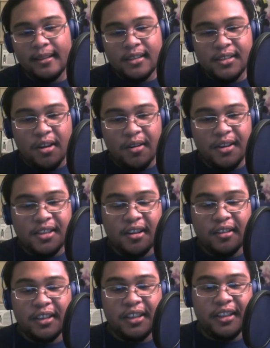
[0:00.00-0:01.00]
Sayori
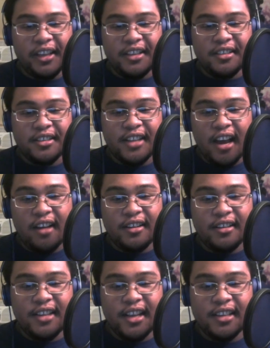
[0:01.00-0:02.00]
suddenly leans down
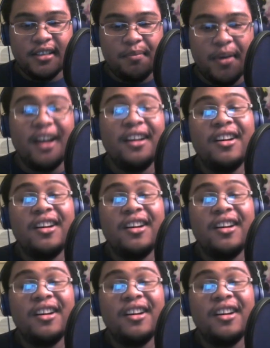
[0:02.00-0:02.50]
and takes a bite.